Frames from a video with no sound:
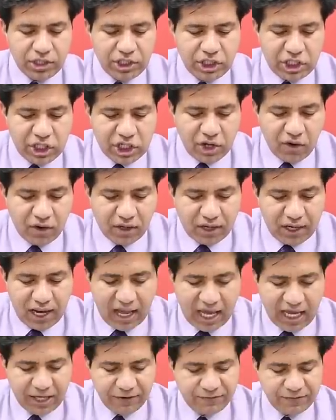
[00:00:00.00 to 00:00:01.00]

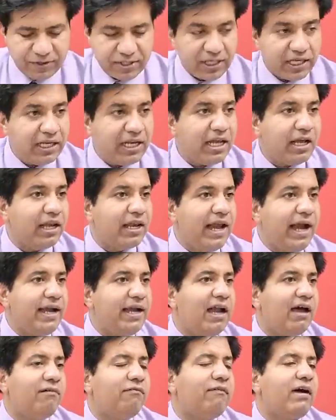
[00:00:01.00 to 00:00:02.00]
geoglyphs in
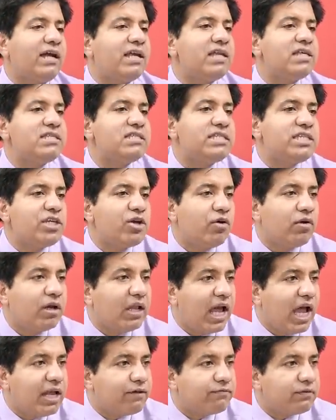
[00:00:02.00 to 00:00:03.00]
england now what is
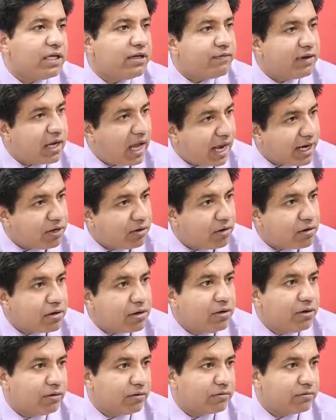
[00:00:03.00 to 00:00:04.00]
geoglyph even i don't
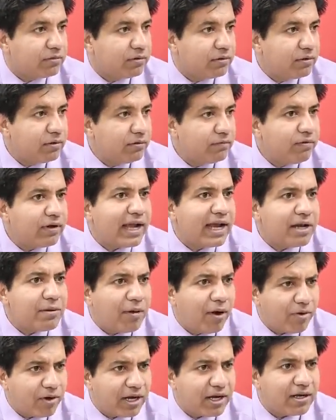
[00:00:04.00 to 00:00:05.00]
know forget
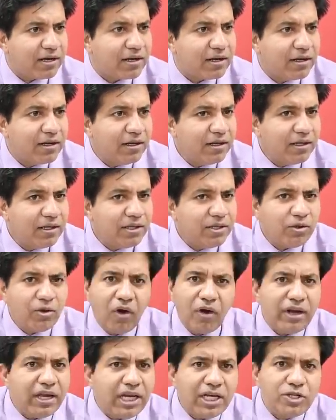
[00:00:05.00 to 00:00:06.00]
about it you
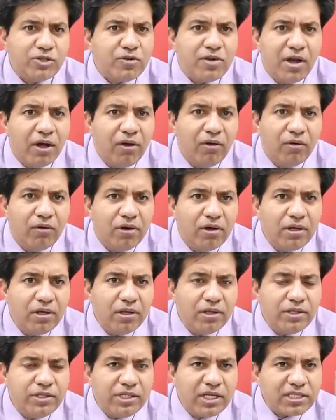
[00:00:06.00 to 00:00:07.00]
don't need to know.
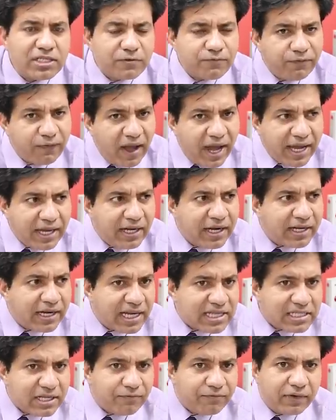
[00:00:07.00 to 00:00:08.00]
Just find it
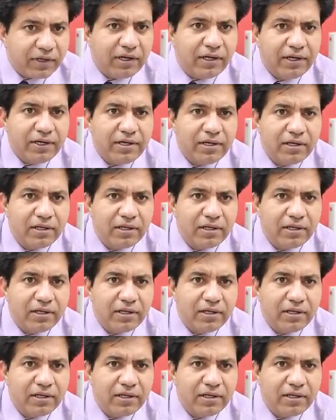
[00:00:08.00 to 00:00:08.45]
as a word,